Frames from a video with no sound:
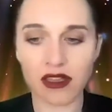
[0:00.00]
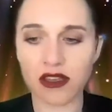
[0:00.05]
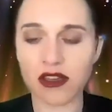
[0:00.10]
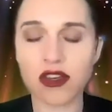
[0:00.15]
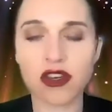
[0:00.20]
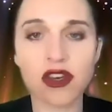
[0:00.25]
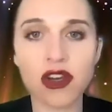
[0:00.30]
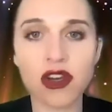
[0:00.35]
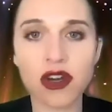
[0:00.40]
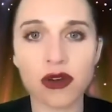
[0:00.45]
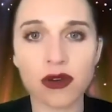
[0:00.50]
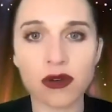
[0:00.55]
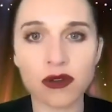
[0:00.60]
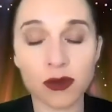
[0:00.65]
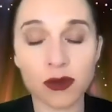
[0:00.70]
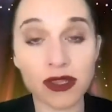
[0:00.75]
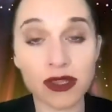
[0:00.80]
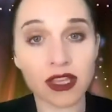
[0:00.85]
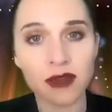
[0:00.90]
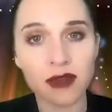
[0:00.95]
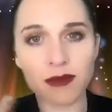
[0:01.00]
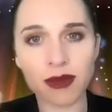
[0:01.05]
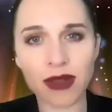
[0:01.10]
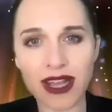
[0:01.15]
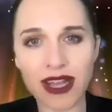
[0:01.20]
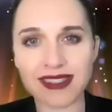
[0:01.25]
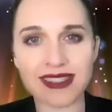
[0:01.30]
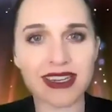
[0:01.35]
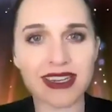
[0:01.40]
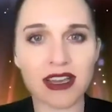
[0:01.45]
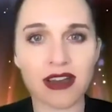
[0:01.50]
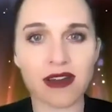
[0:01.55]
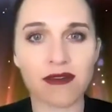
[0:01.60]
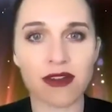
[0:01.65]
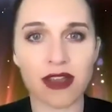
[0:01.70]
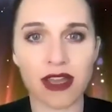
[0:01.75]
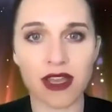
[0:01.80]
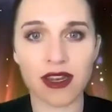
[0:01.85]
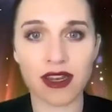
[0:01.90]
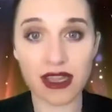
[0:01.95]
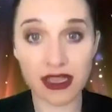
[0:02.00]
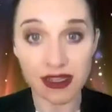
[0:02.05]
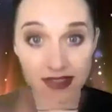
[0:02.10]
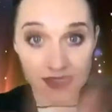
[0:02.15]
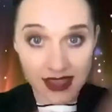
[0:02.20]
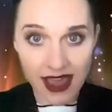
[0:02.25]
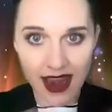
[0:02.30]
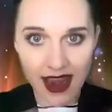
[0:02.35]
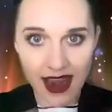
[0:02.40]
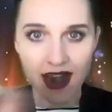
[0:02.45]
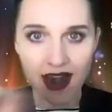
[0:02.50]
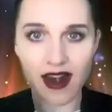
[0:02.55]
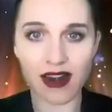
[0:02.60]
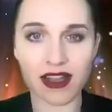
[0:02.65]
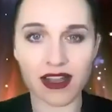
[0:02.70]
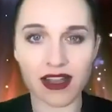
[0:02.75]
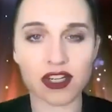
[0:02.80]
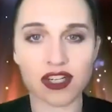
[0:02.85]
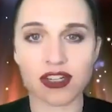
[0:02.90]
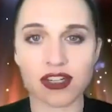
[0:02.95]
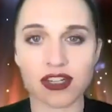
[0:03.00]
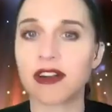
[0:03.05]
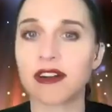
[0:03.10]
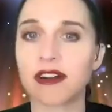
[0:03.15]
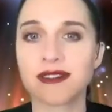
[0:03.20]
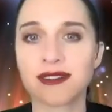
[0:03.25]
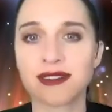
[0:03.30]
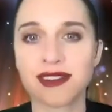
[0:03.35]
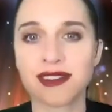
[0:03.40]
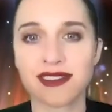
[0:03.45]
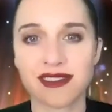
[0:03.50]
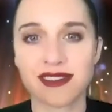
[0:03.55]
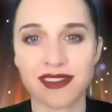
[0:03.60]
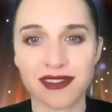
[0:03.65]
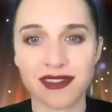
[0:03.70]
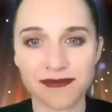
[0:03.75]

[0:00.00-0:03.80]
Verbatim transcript: knows, but the complexity of it is there and it shows.